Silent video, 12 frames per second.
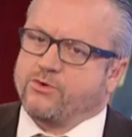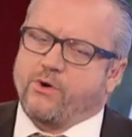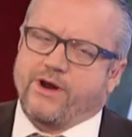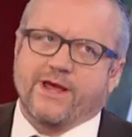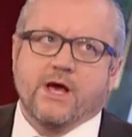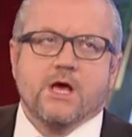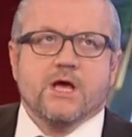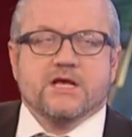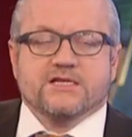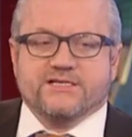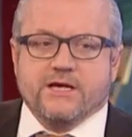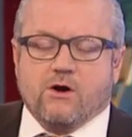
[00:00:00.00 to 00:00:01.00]
story.
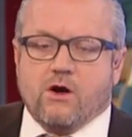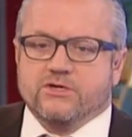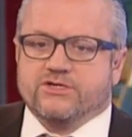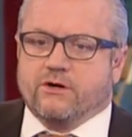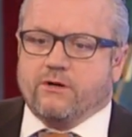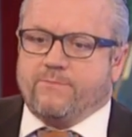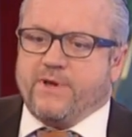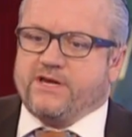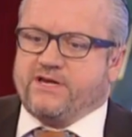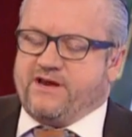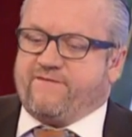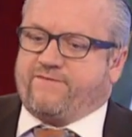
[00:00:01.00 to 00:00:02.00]
CLOs are a
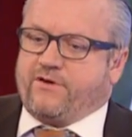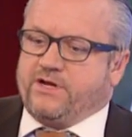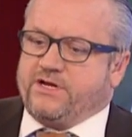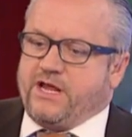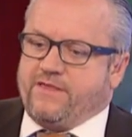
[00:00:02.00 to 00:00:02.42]
bit different